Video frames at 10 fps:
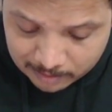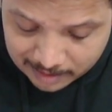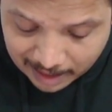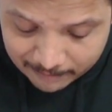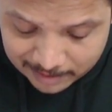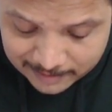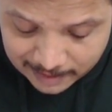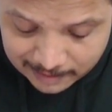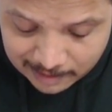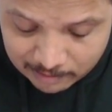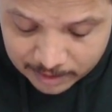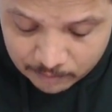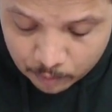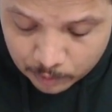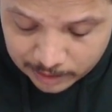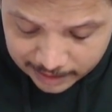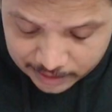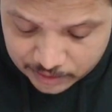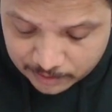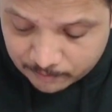travel signal with voltage,